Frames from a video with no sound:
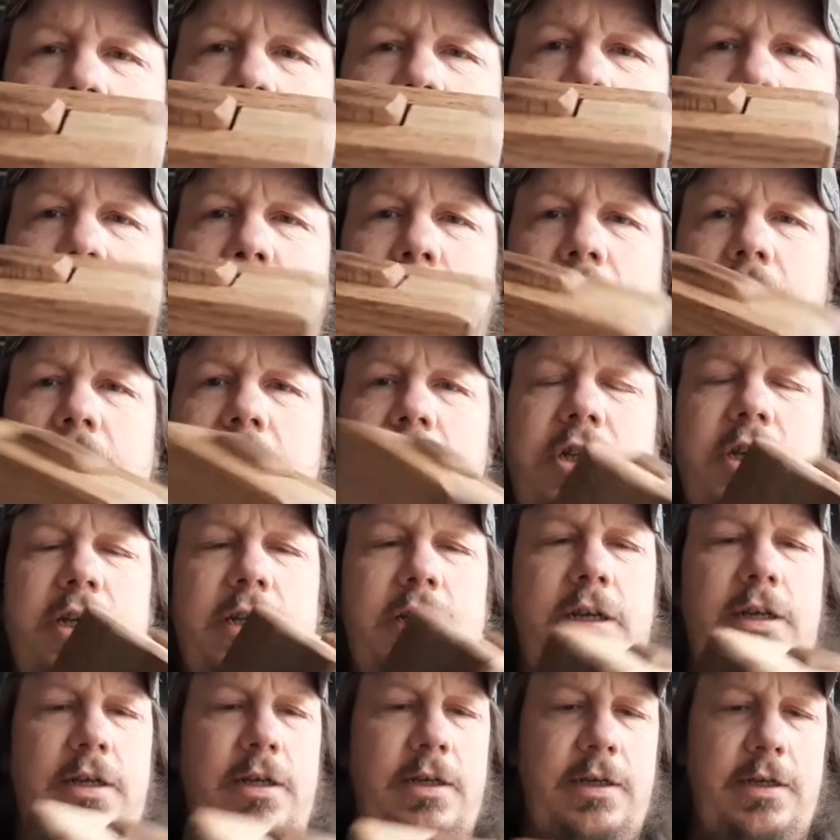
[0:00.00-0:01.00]
little
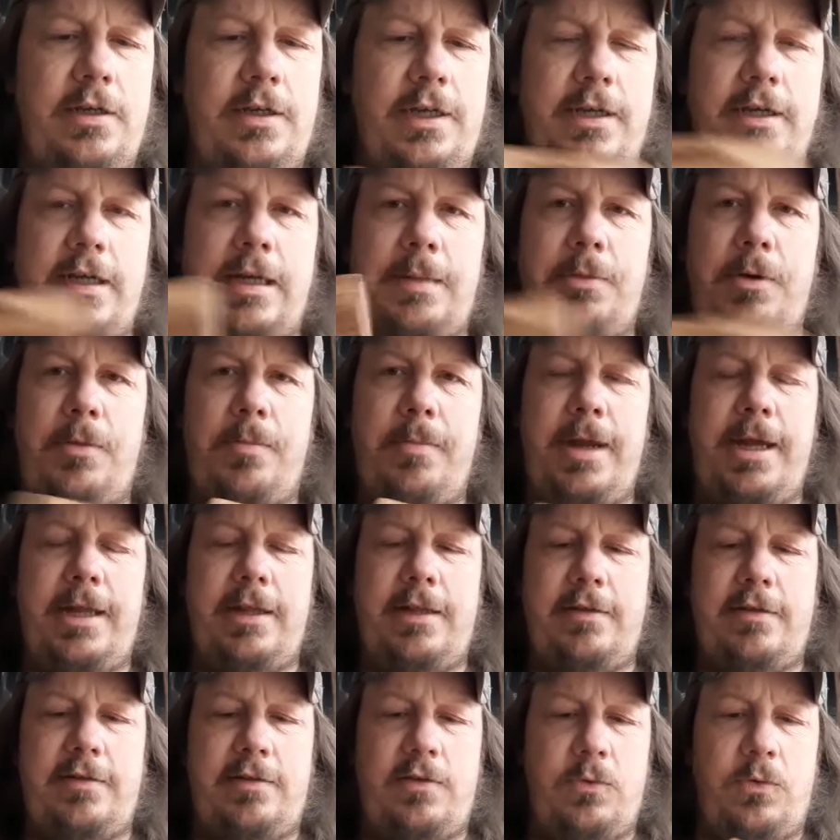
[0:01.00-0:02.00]
project. Got a couple of
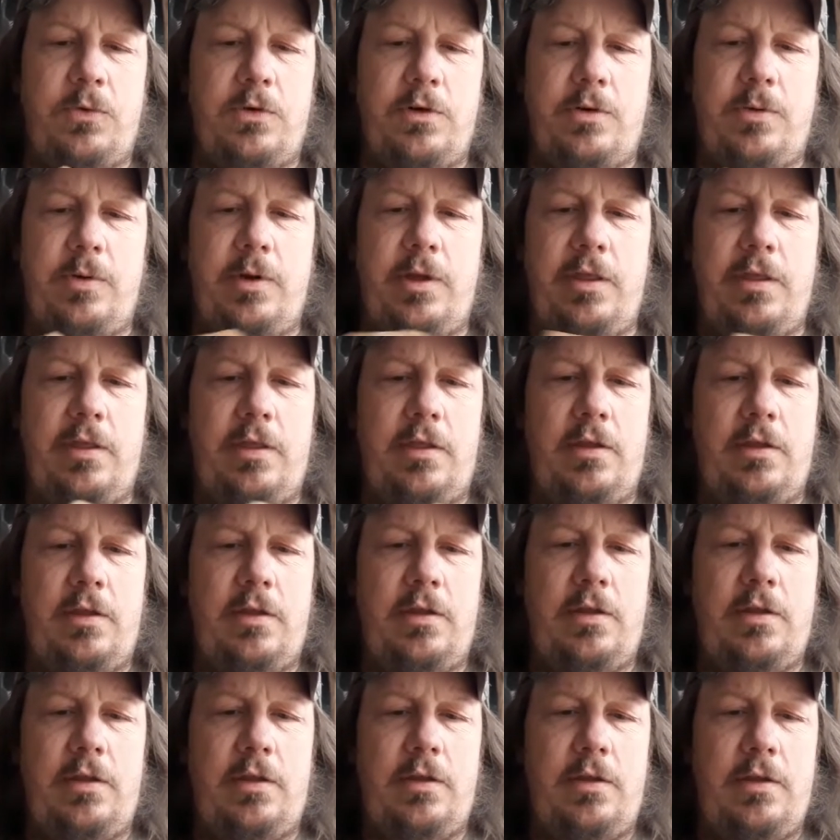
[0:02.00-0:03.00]
mallets to work with.
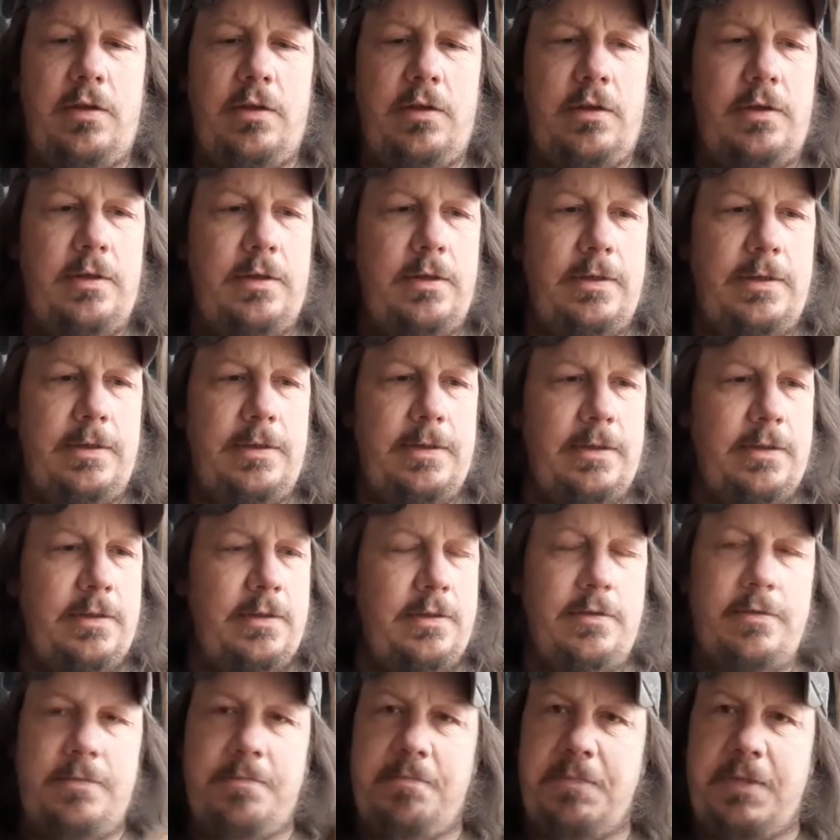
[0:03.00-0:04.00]

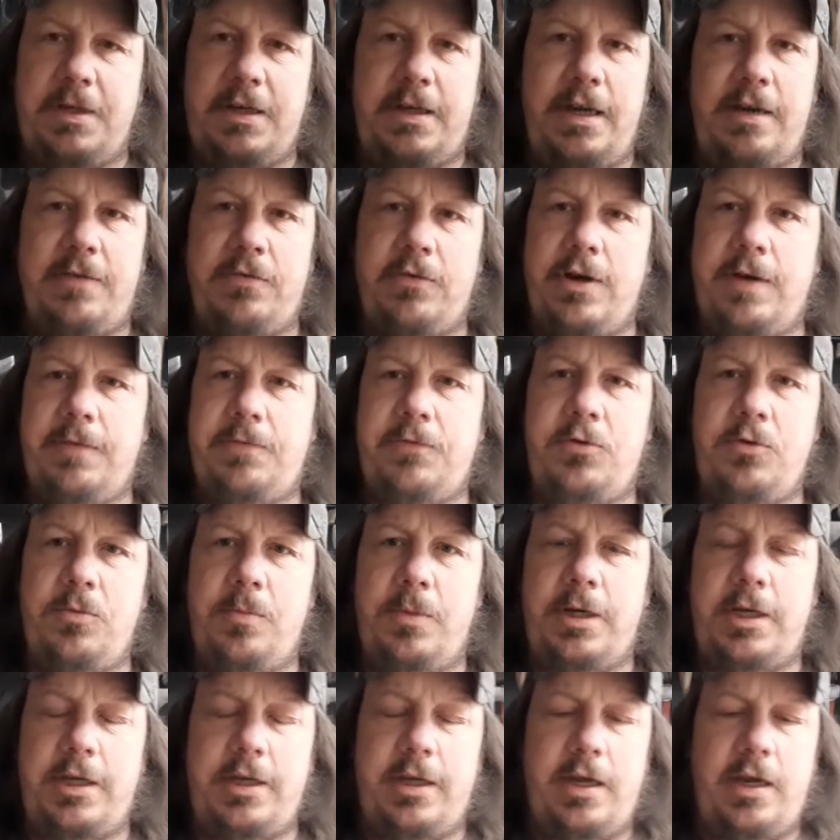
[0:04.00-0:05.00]
Can never have too
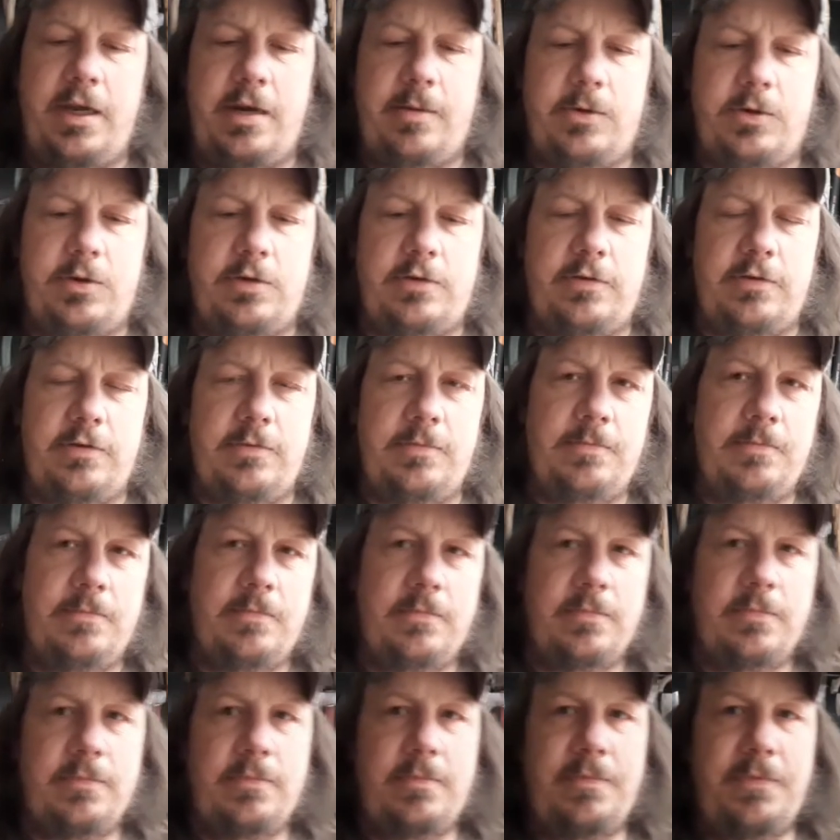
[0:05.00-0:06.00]
many hammers.
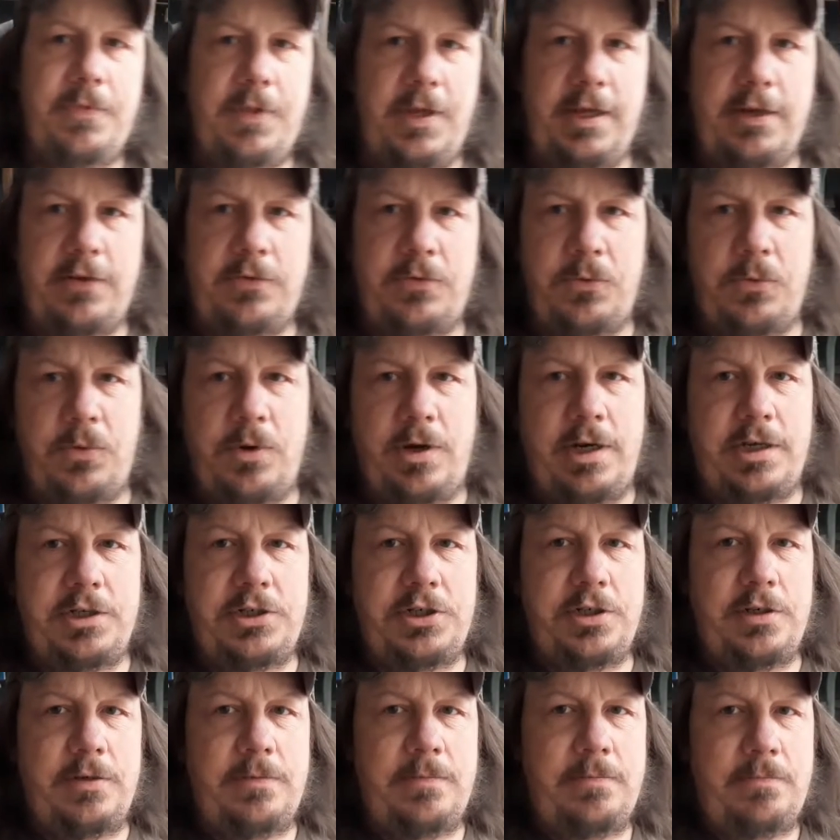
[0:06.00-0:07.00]
Thanks for
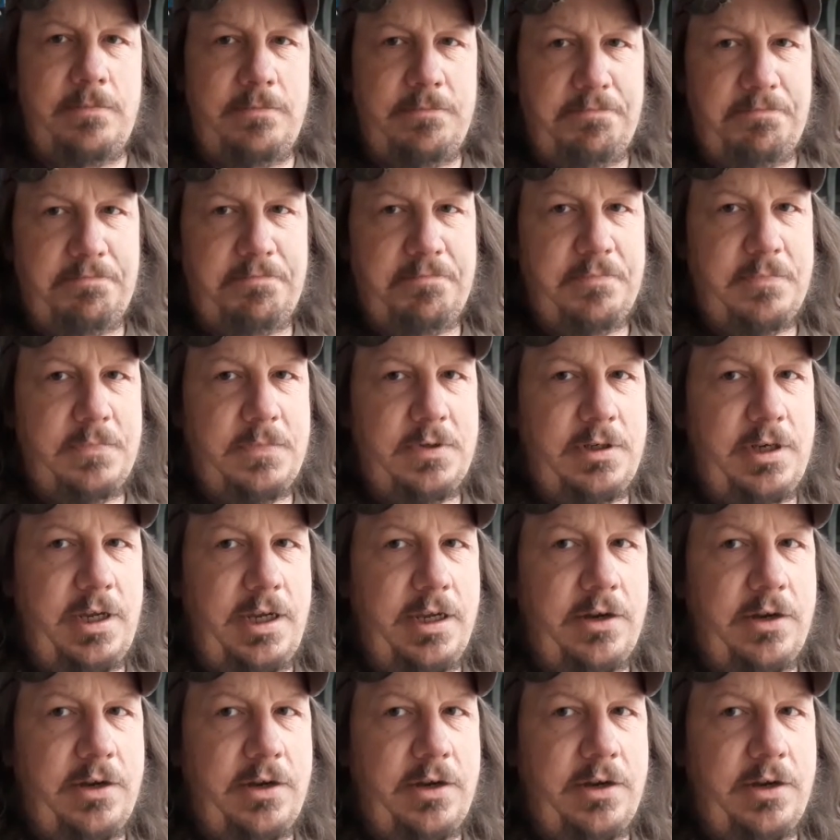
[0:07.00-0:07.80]
watching. Take